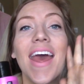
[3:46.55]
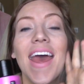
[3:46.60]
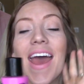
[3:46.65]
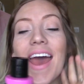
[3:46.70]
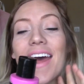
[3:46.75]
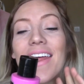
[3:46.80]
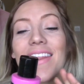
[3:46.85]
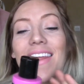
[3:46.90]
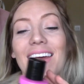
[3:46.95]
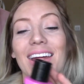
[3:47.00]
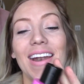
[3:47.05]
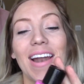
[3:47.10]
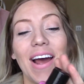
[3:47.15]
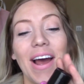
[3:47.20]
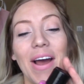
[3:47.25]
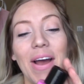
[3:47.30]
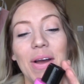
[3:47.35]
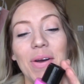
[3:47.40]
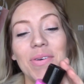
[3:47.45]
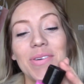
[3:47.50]
and then
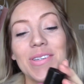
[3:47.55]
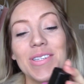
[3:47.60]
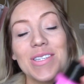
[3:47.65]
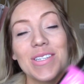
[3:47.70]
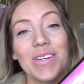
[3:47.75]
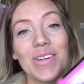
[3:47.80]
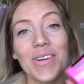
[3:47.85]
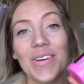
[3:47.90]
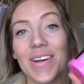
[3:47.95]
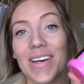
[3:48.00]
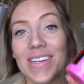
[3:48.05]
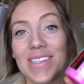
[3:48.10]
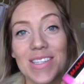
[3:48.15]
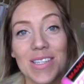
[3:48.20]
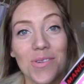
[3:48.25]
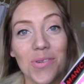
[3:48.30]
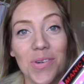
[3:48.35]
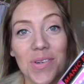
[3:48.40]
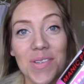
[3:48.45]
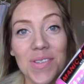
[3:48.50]
I will show you guys
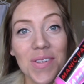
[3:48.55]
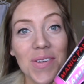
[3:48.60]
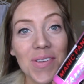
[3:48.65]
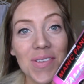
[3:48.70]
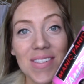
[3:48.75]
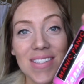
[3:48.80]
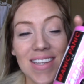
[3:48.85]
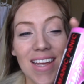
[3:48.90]
the results.